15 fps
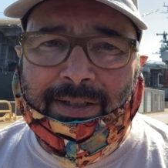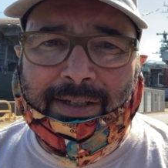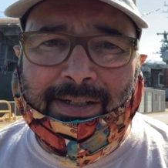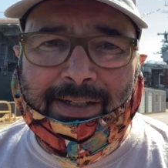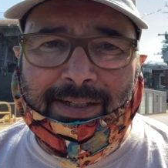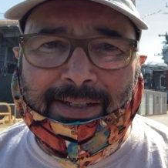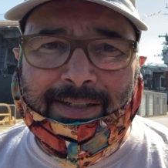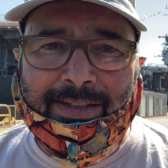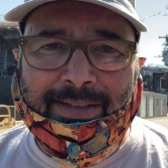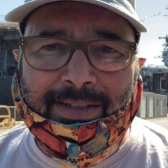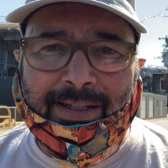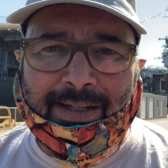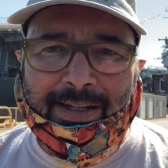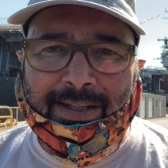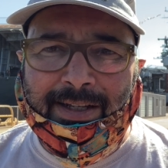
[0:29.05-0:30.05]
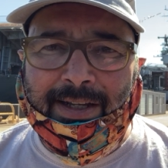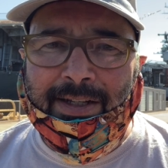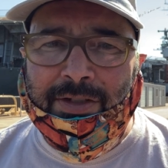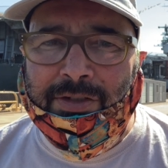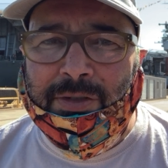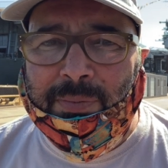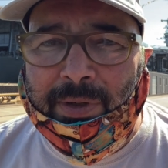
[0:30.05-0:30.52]
I
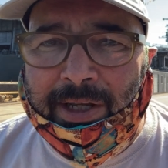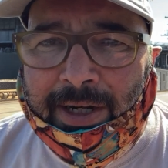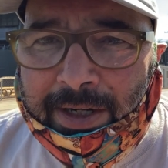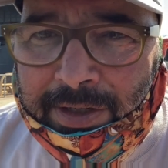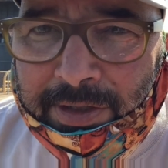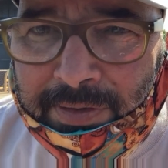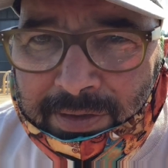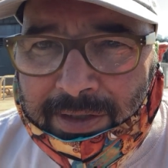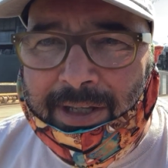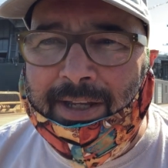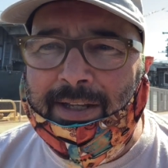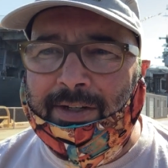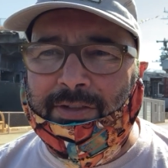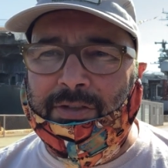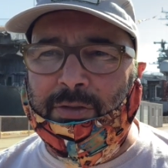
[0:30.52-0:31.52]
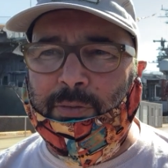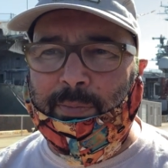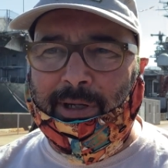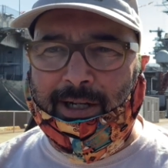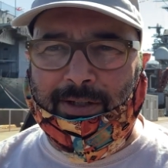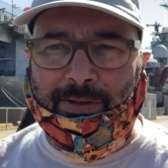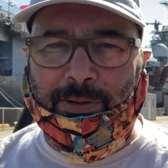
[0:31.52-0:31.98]
used to ride out here a lot. I'll scoot
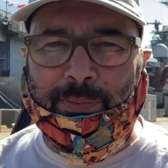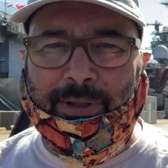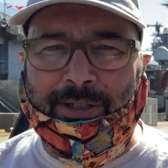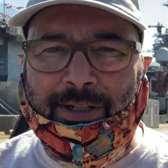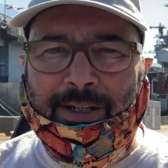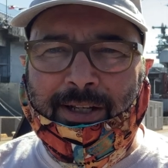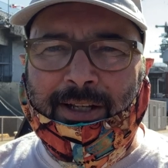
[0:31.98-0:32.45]
back a little bit.